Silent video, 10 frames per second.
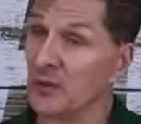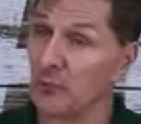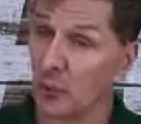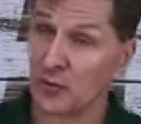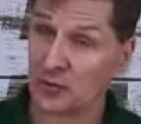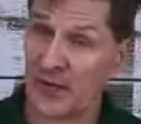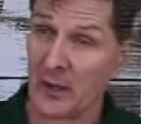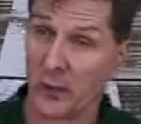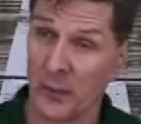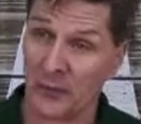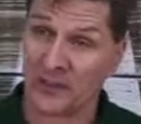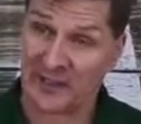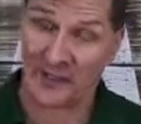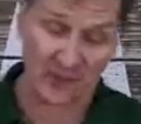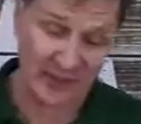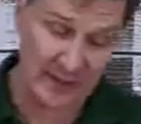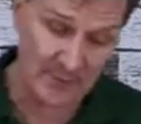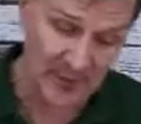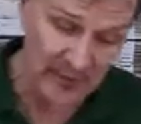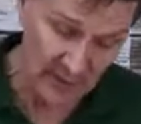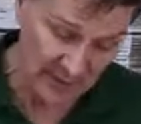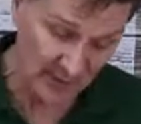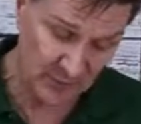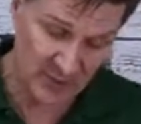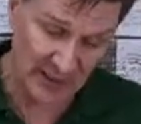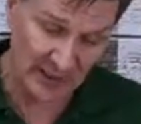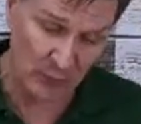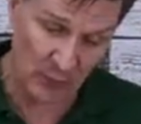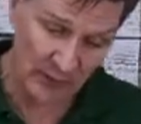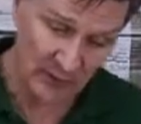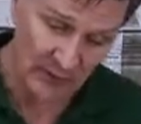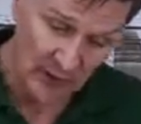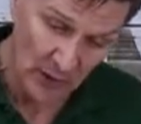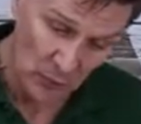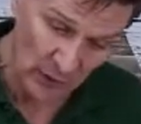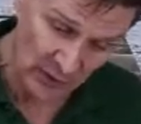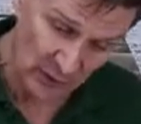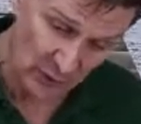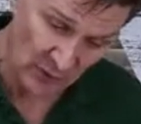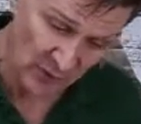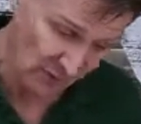portrait or whether it's landscape. In this particular one, we're going to do it